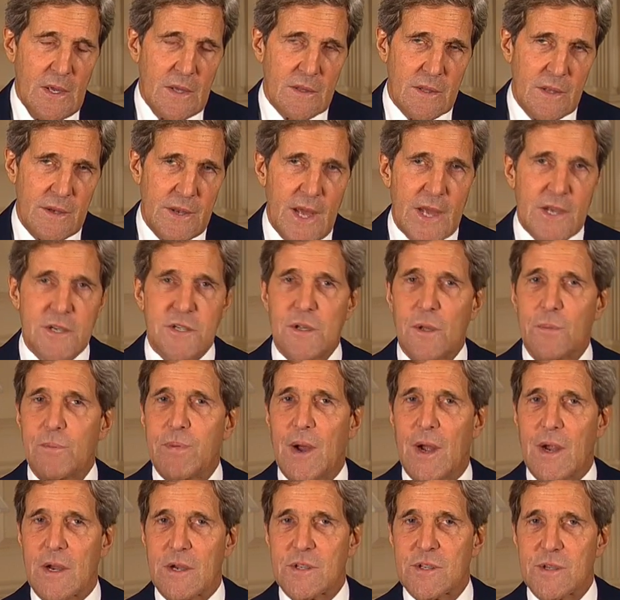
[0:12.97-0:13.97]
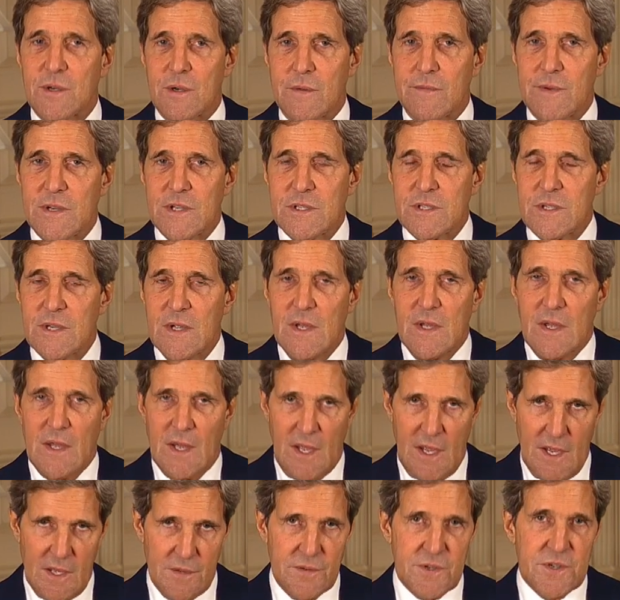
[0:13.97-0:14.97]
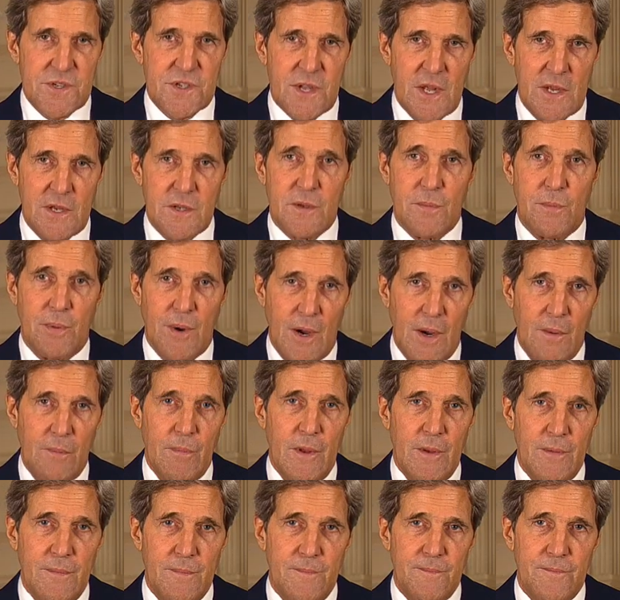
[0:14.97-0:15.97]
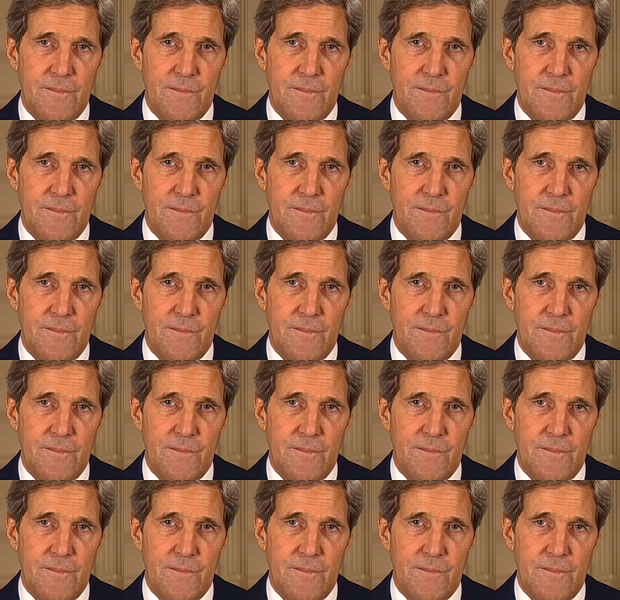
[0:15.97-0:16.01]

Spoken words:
the National Park Service, and the State Department.